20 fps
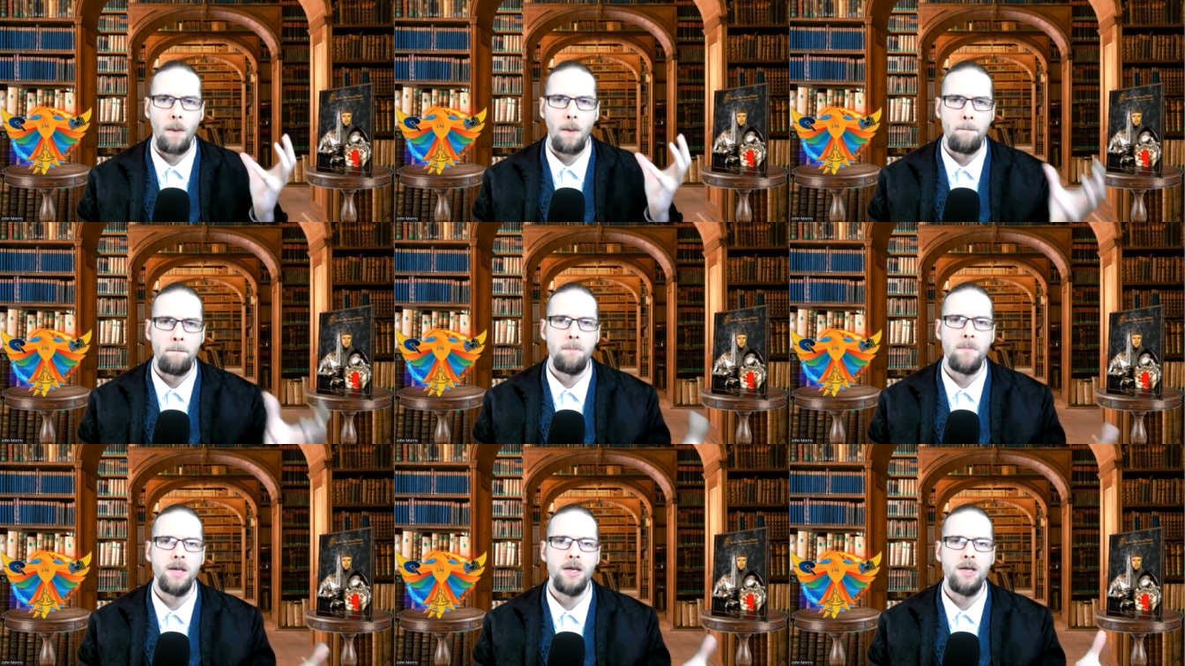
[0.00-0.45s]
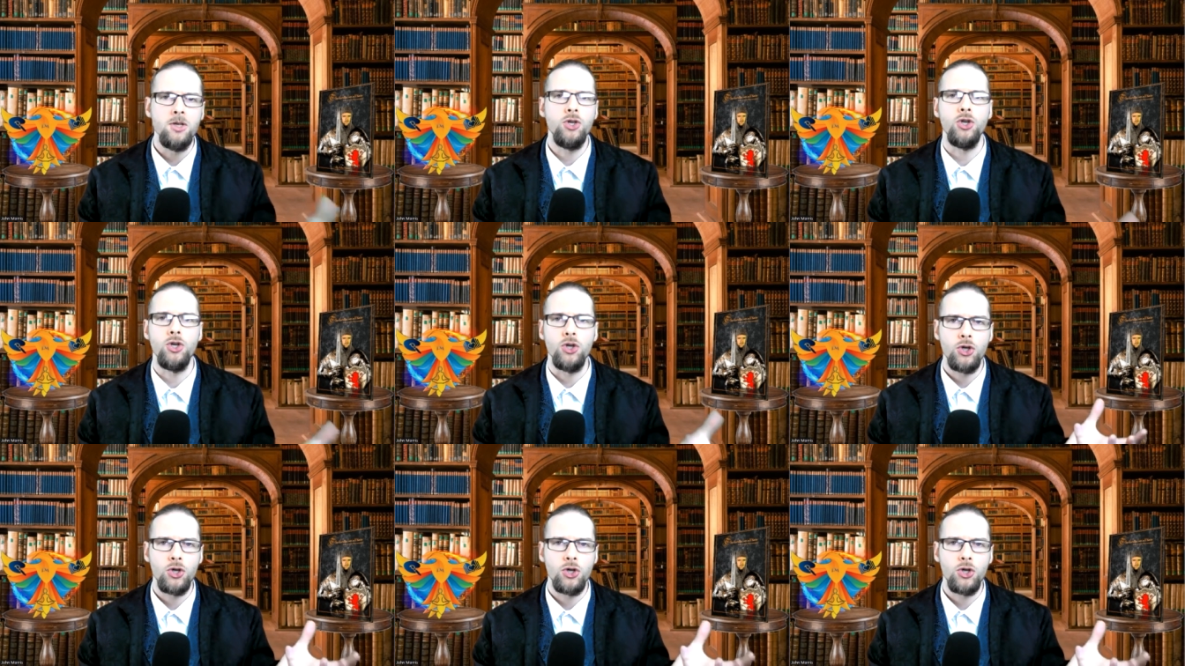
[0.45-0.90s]
a major
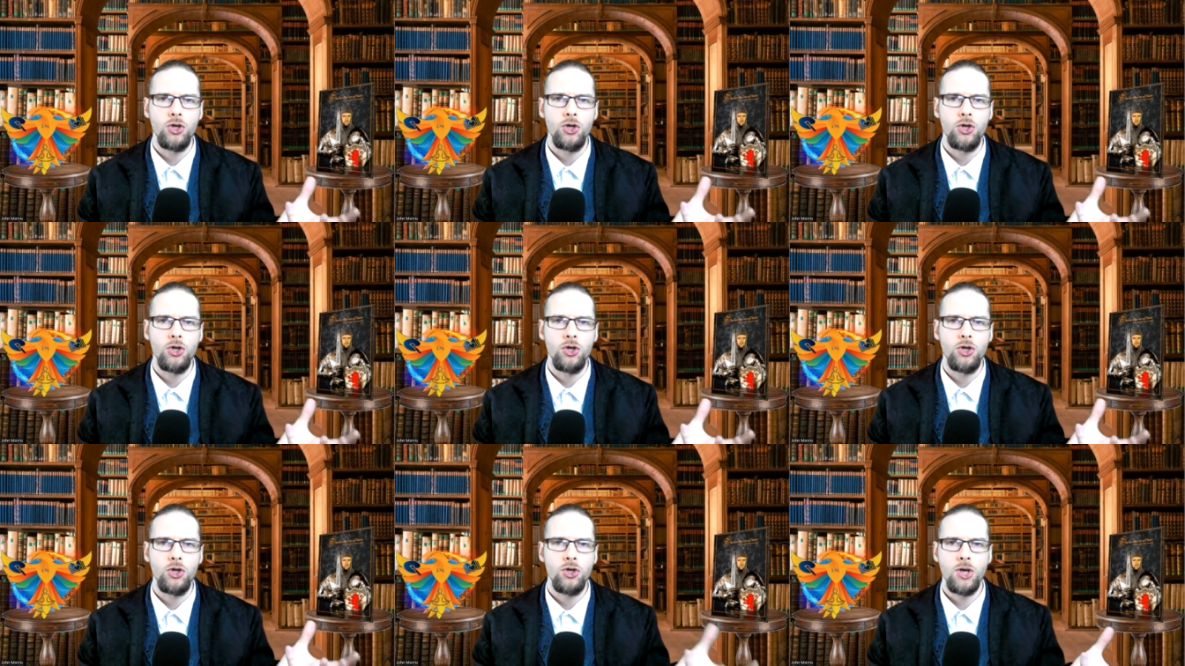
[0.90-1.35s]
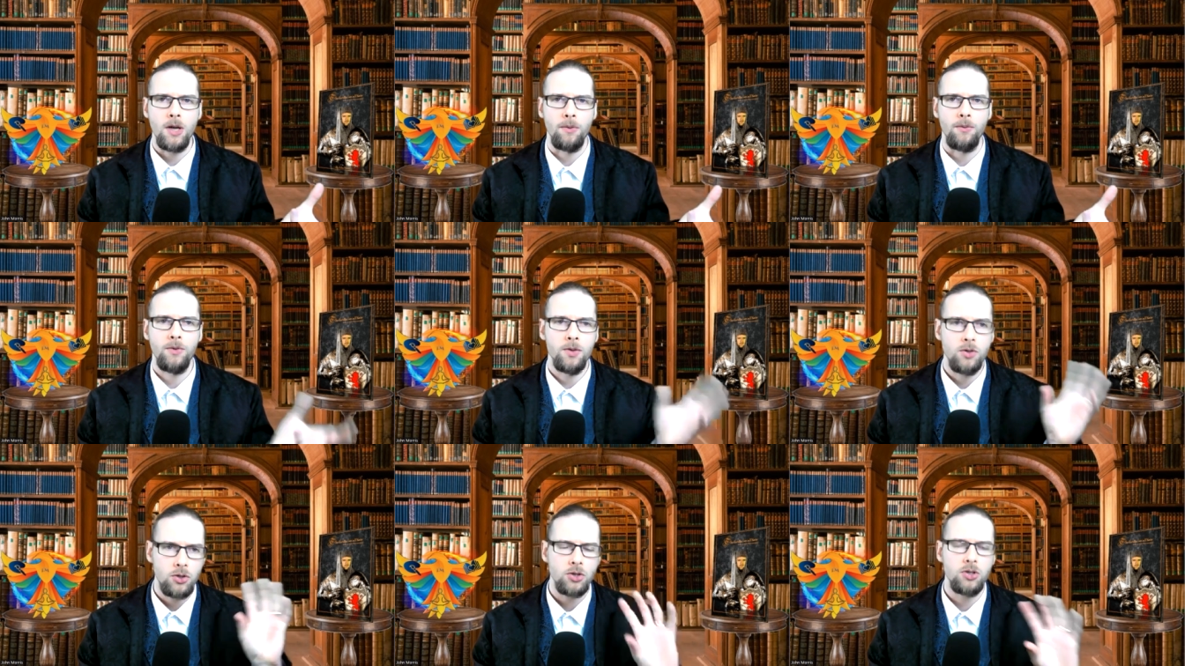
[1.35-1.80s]
shift
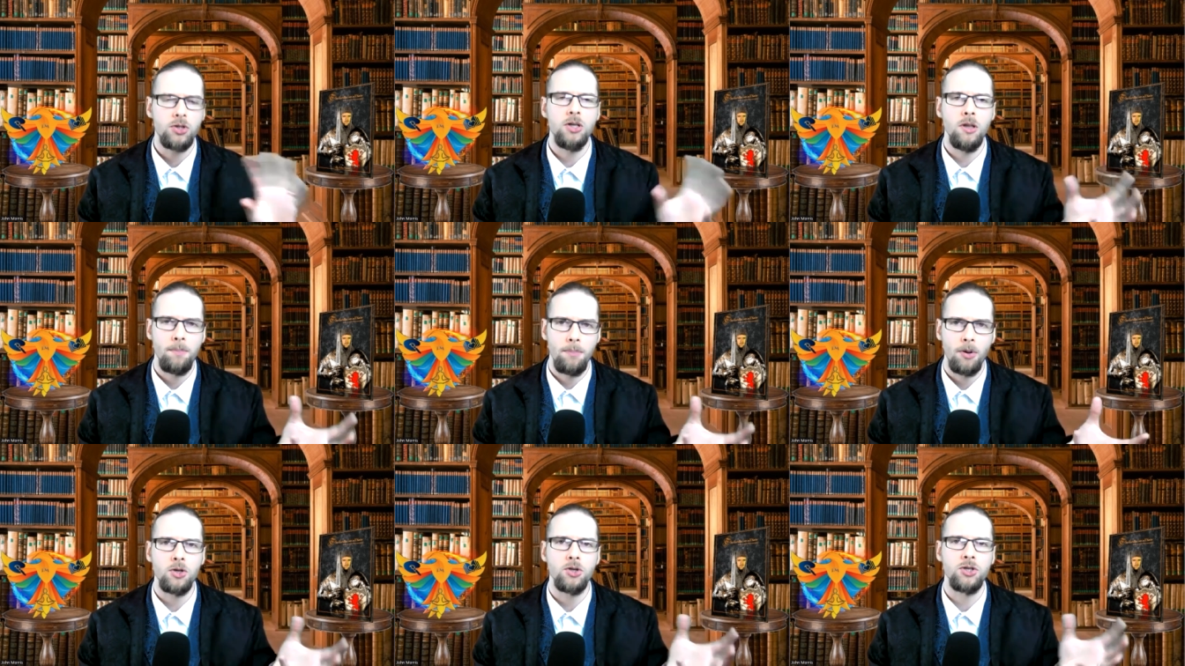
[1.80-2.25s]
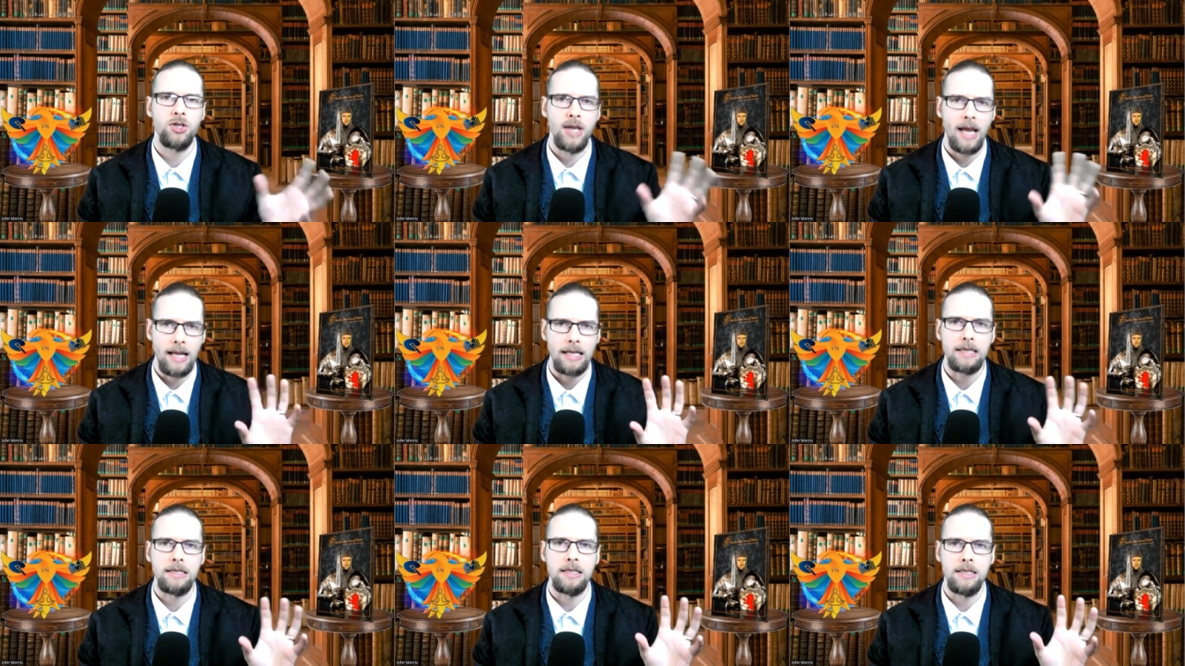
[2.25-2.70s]
just in the
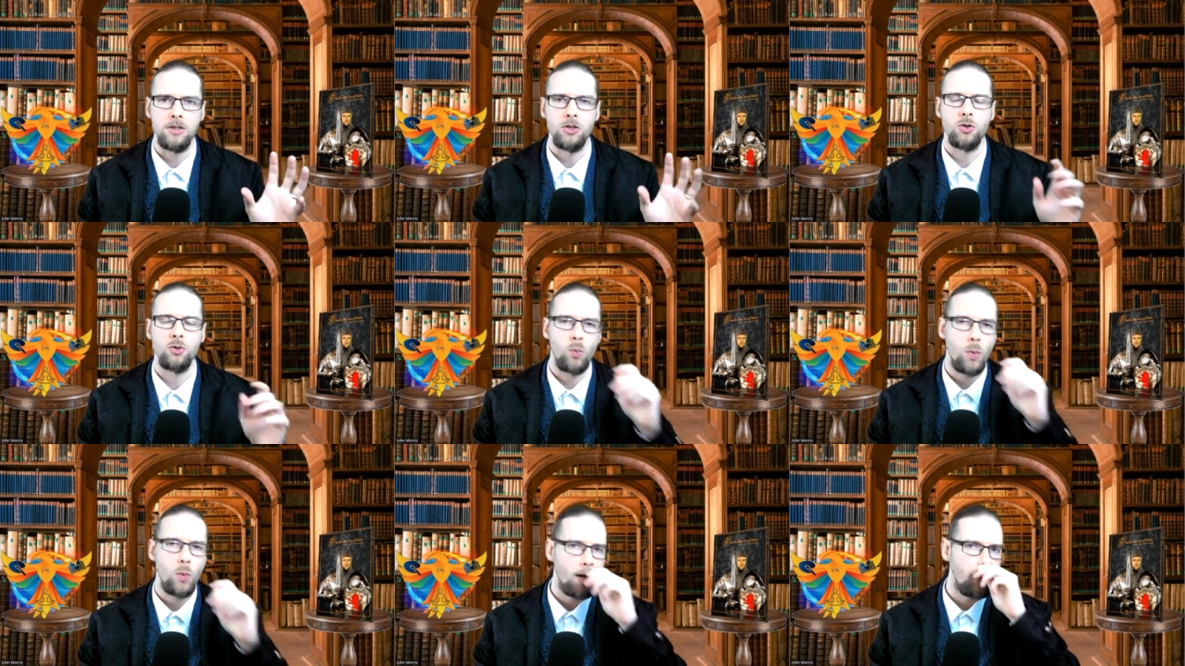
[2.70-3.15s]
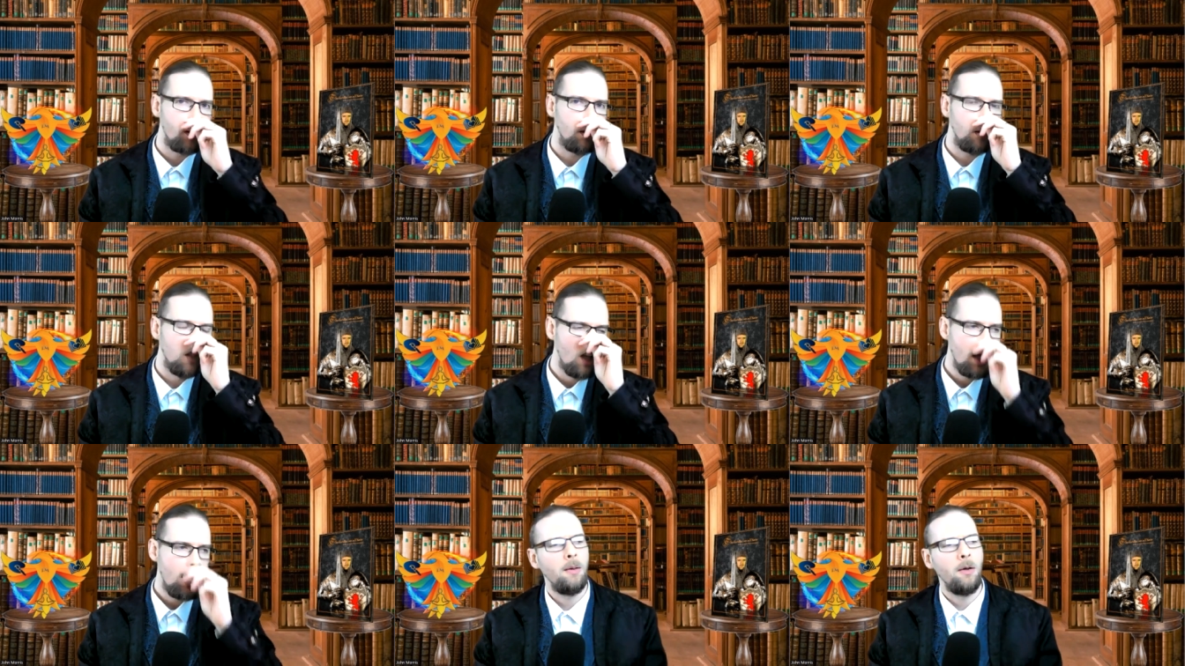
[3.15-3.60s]
personalities as well
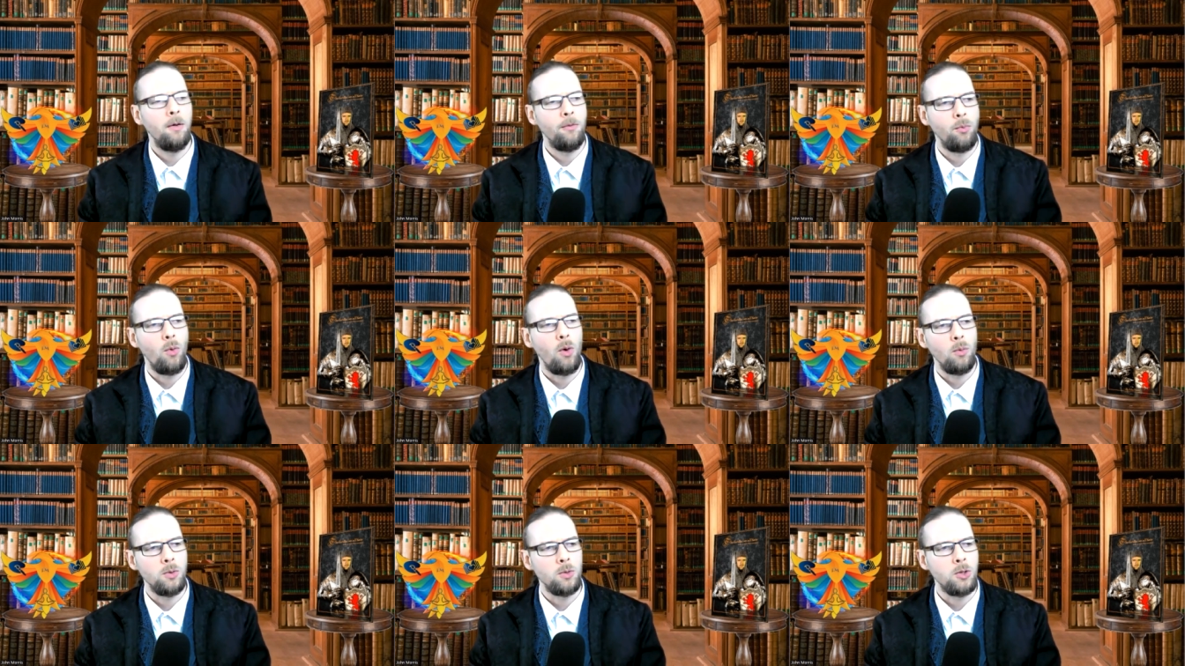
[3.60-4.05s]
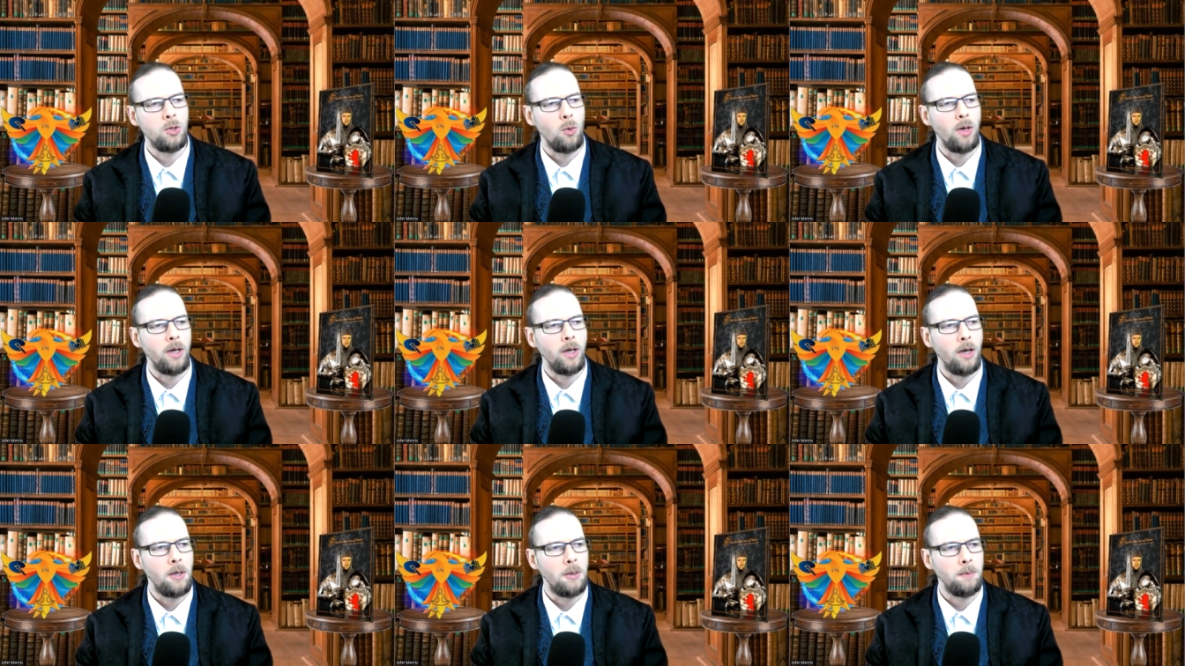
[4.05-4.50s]
of what was
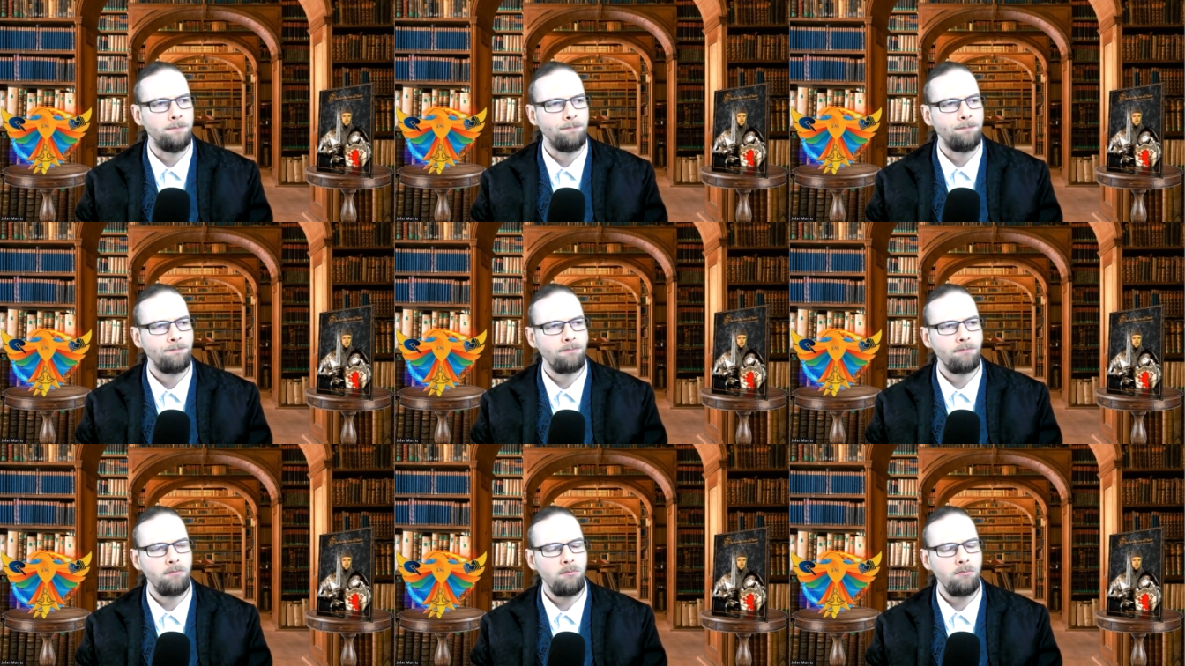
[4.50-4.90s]
going on